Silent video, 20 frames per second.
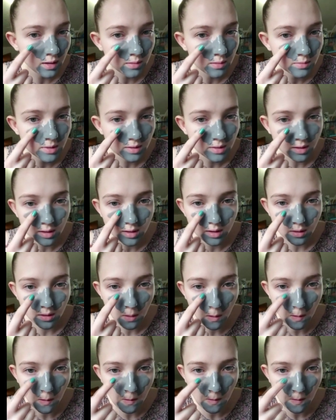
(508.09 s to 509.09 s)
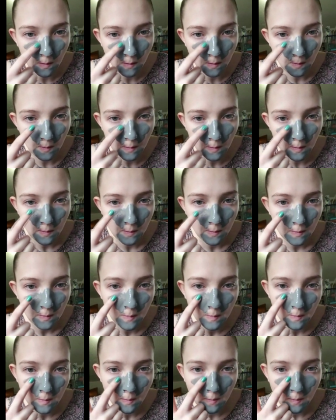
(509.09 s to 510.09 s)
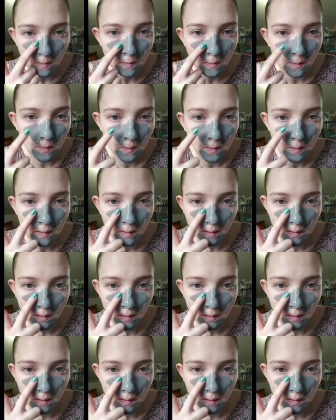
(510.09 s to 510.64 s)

I'm just gonna... Ooh.